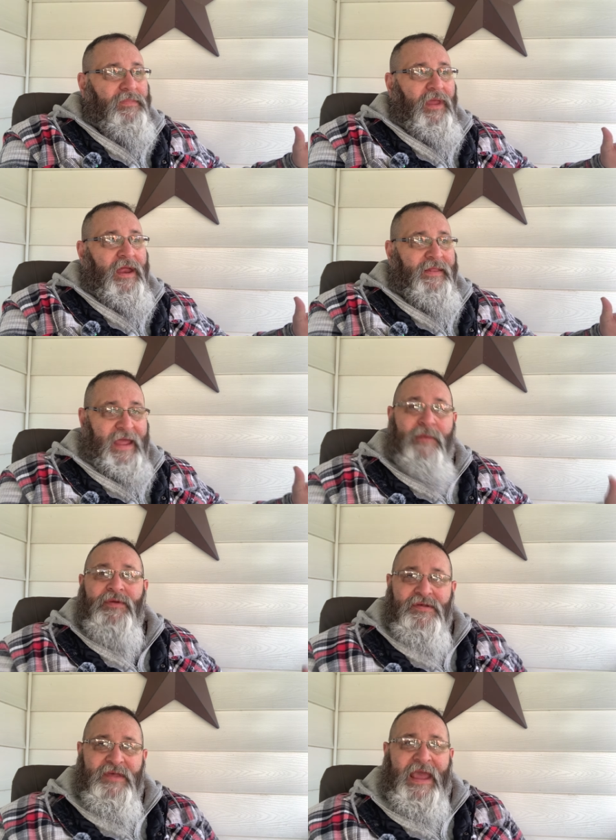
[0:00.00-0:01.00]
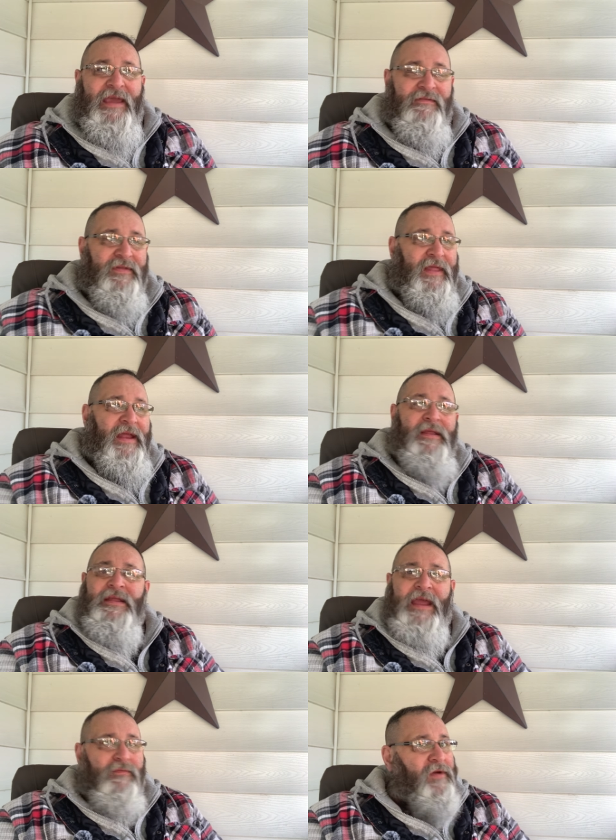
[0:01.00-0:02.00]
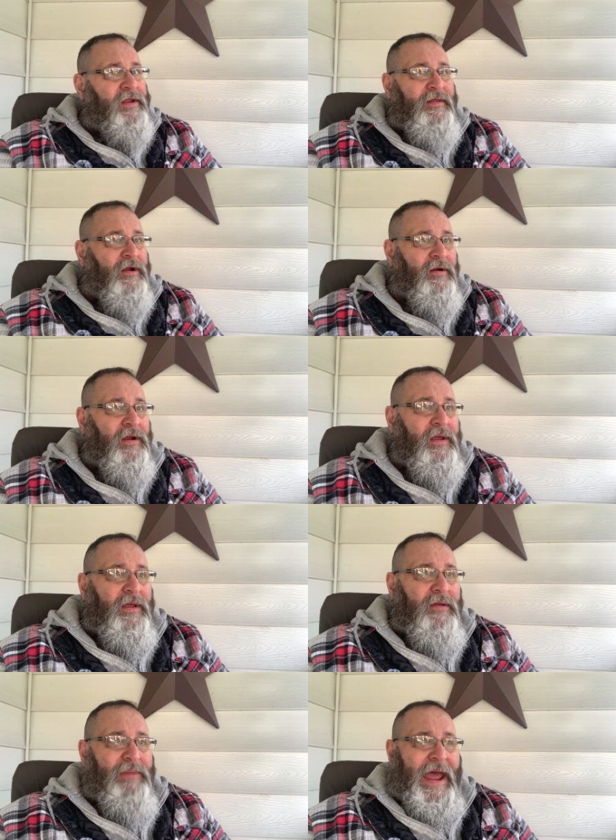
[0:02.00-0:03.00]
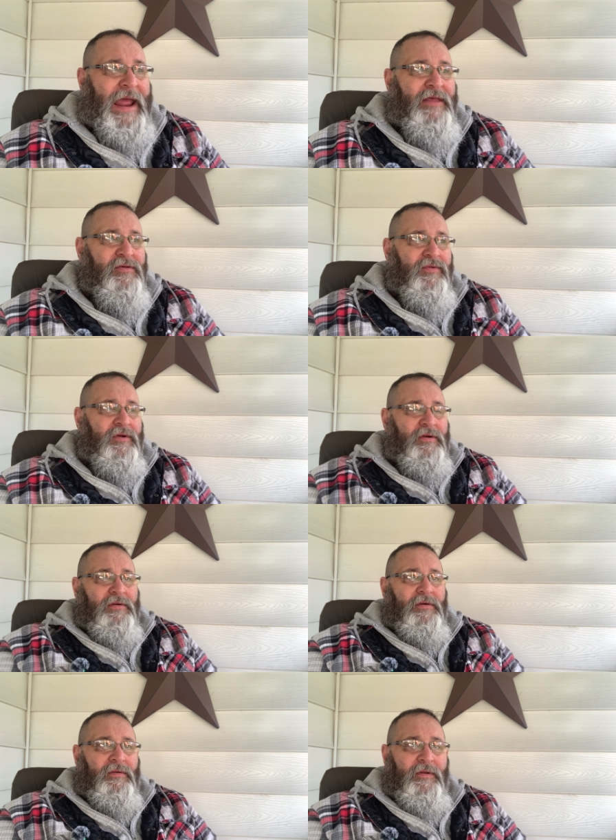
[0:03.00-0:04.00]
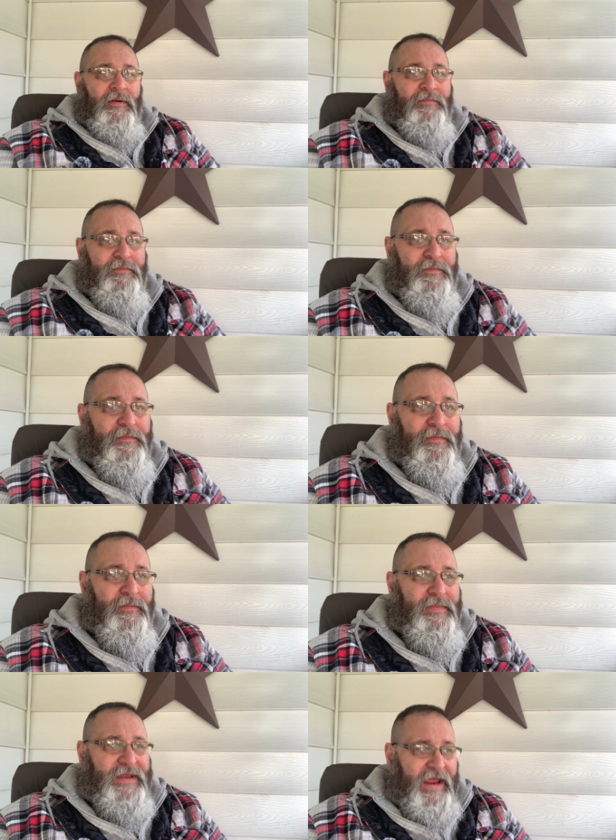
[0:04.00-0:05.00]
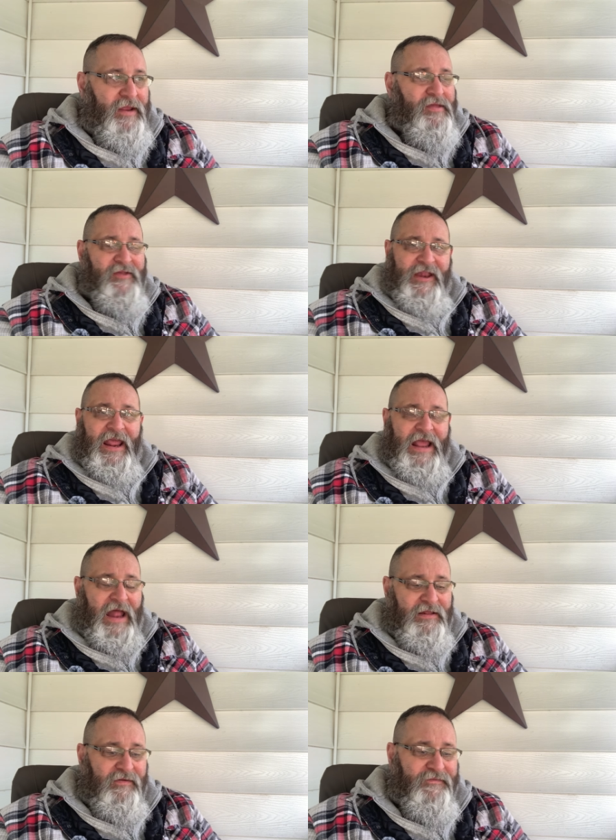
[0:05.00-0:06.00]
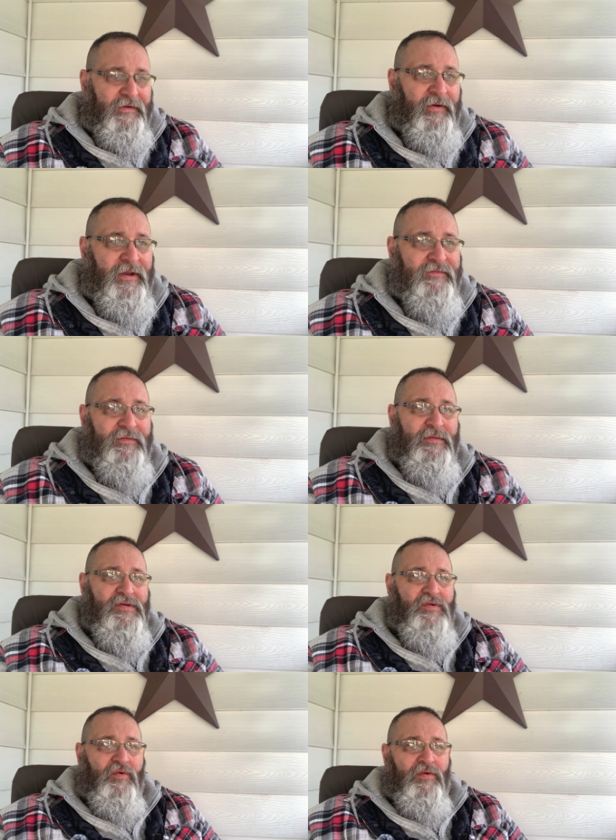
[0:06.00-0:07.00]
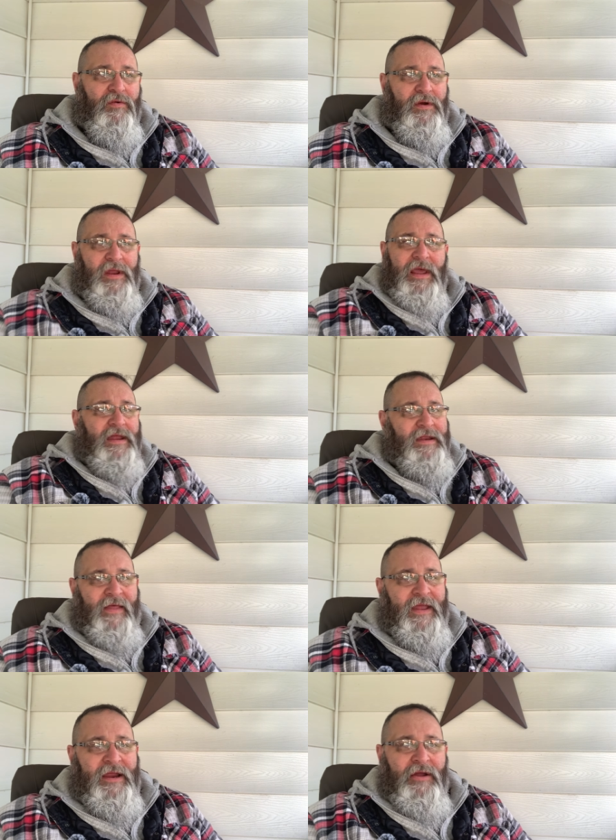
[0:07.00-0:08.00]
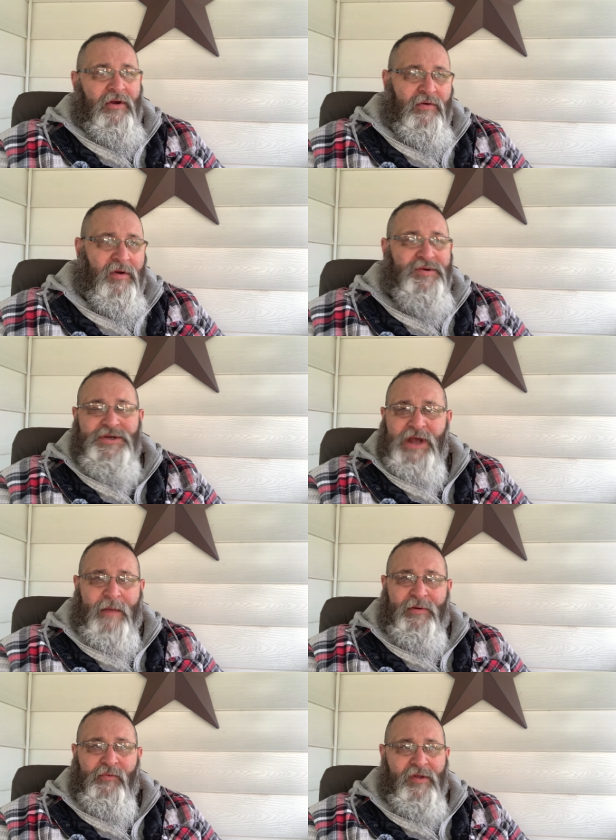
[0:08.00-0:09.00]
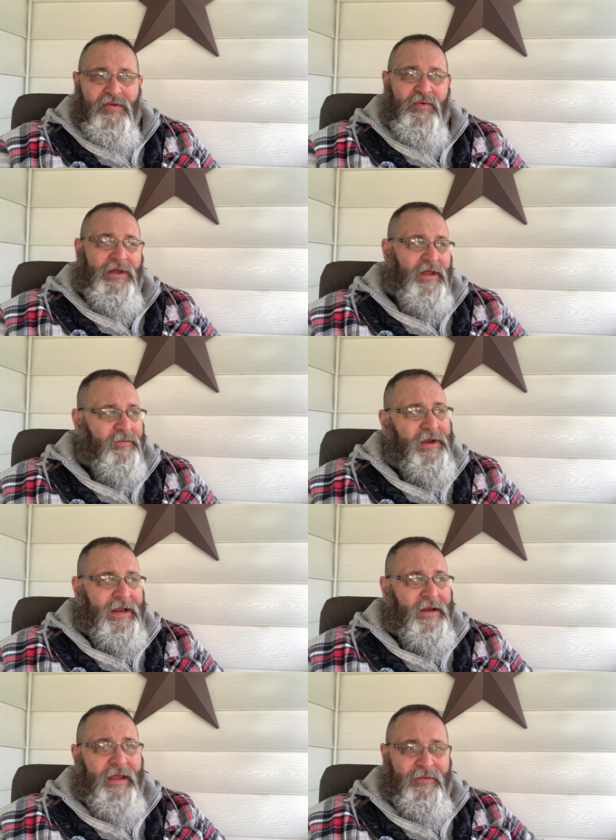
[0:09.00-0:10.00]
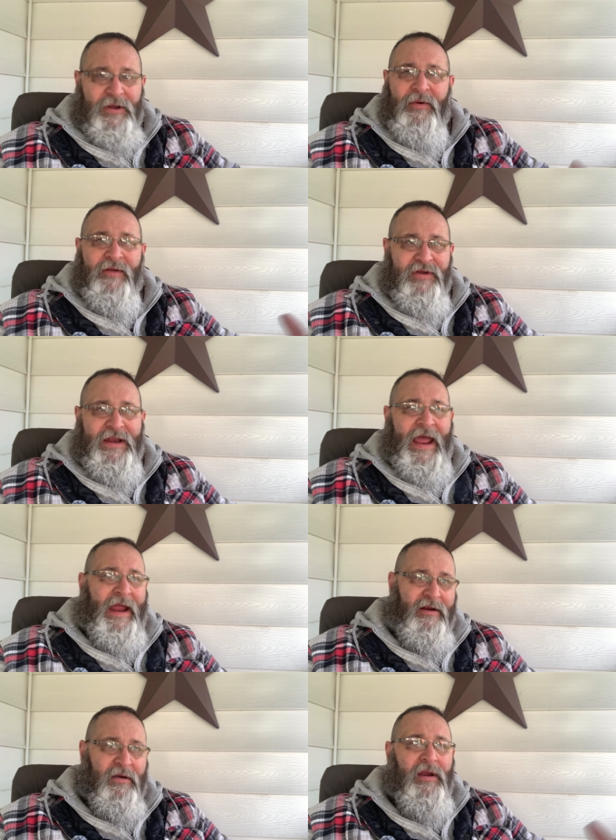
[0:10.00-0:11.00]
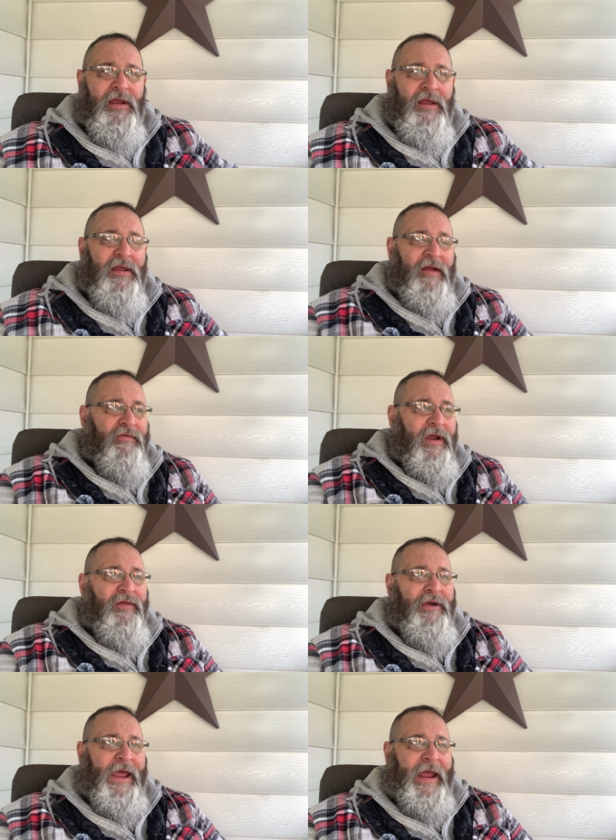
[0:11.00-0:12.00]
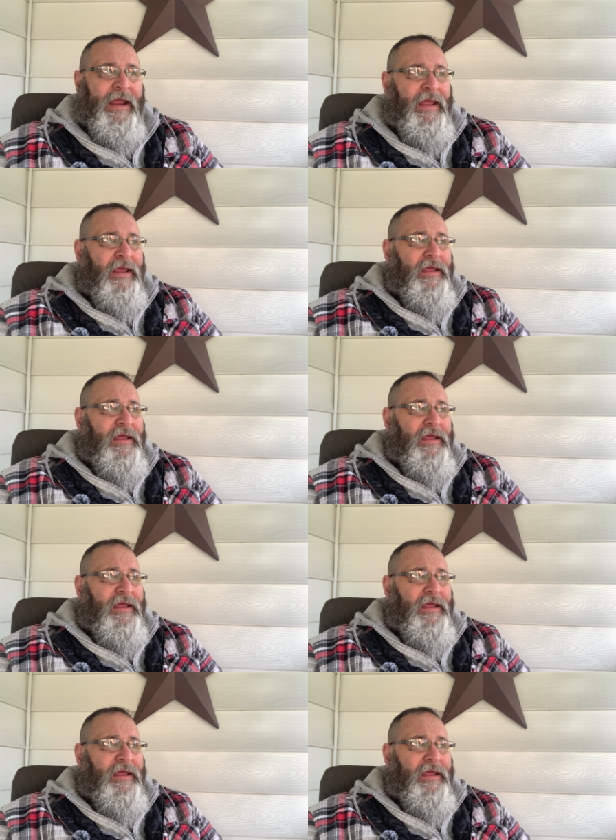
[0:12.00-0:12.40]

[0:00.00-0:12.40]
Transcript: and they would save, and they didn't get rid of their bags or their tins that they got their food in from the store. And now they didn't go grocery shopping once a week like we did. They would go every day or every other day.